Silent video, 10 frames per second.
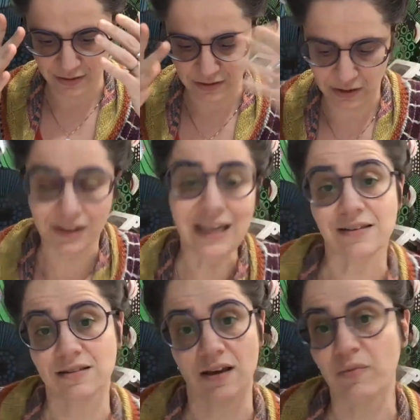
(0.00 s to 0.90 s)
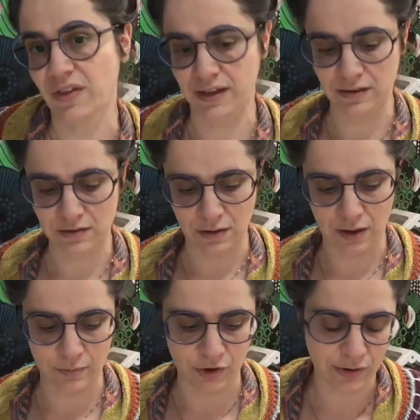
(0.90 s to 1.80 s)
delete some things,
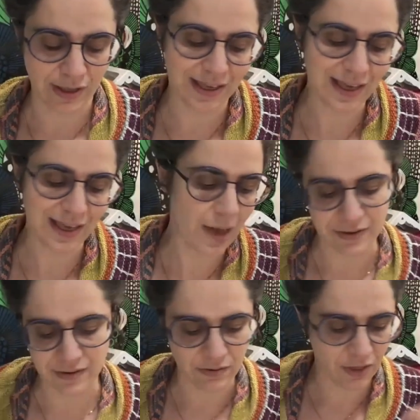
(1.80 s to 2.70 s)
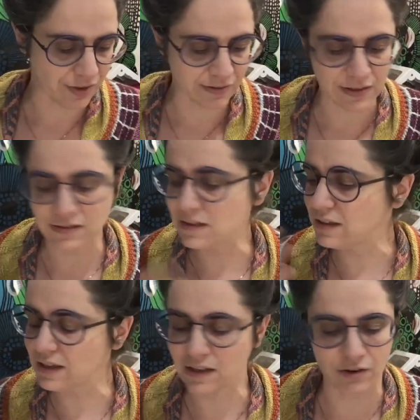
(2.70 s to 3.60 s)
you're like, yeah, but the things that it's
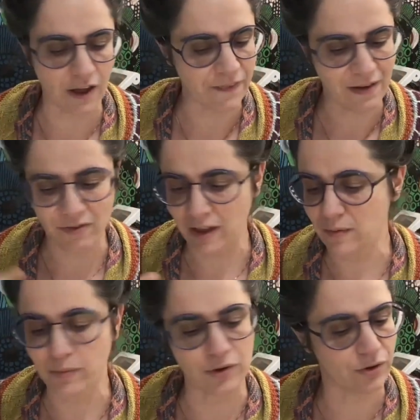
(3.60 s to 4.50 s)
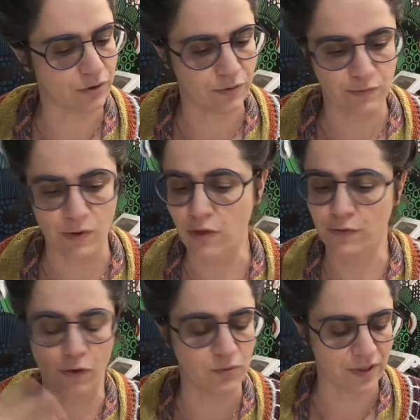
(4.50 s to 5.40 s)
deleting are not that valuable, or other
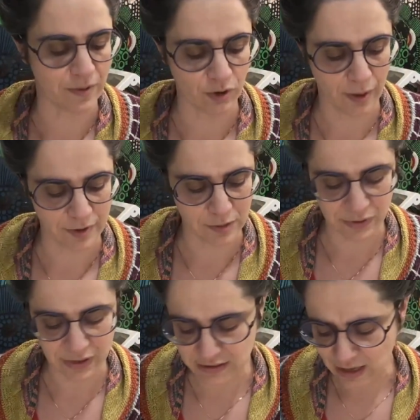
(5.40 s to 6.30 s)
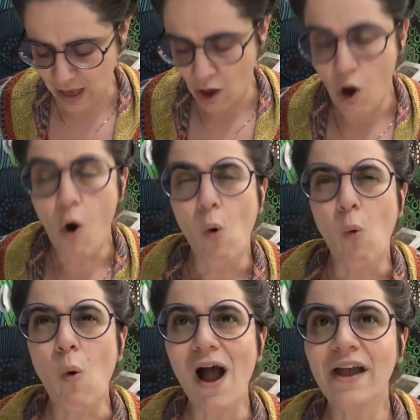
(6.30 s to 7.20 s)
forms of them will come into place.
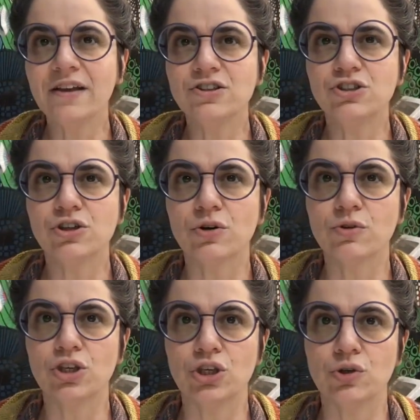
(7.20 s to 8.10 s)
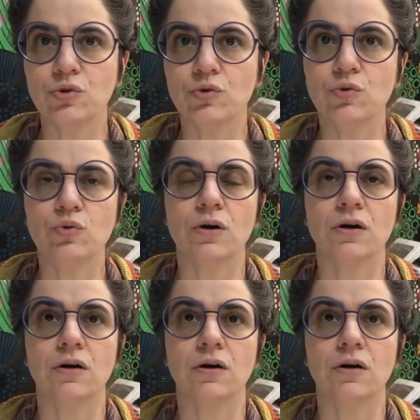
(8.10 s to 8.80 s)
Why don't you